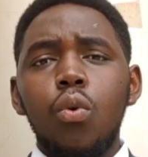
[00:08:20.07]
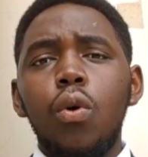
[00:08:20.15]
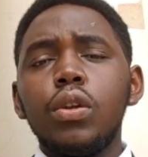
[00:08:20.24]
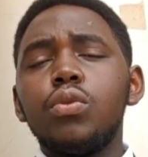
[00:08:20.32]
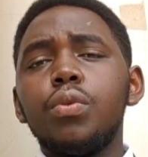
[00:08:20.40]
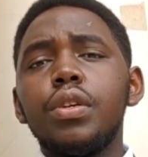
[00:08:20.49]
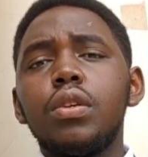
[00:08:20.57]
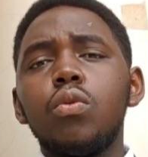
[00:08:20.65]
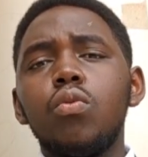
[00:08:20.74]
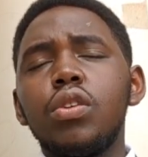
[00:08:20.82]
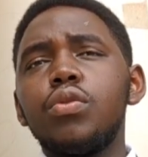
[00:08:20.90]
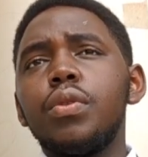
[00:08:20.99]
What do
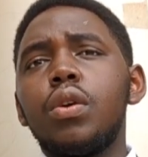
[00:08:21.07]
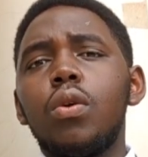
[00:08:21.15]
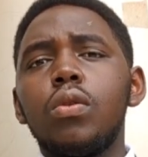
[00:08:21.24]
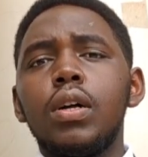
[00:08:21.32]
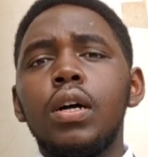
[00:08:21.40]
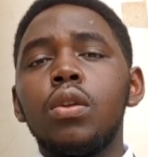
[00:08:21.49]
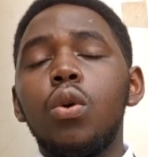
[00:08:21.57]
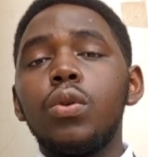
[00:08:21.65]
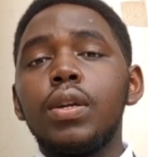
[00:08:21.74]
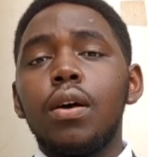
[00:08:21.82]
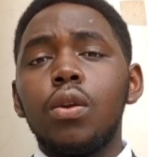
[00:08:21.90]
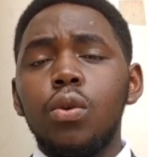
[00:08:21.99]
we call an
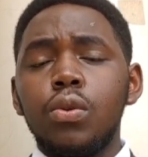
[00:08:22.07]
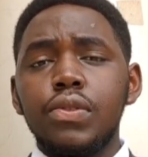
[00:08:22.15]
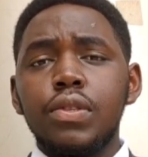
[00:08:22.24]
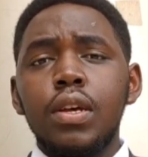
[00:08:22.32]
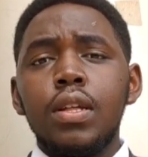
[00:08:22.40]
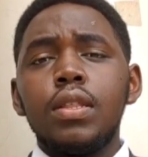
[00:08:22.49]
owner clause?